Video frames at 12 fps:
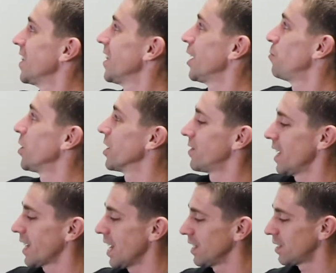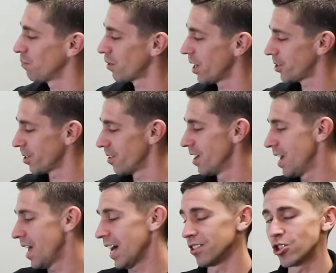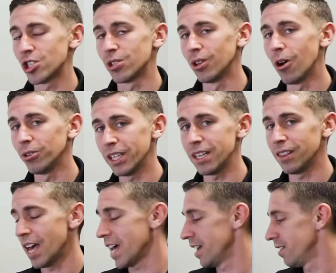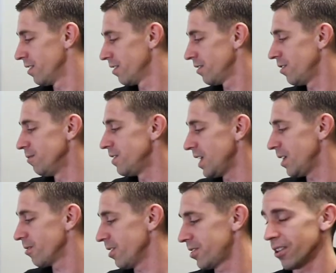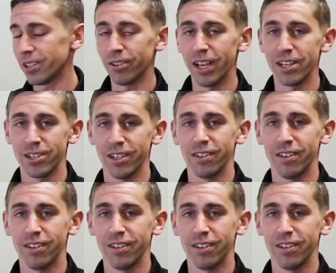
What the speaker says: That's because that constant pressure has slowly led to decreased circulation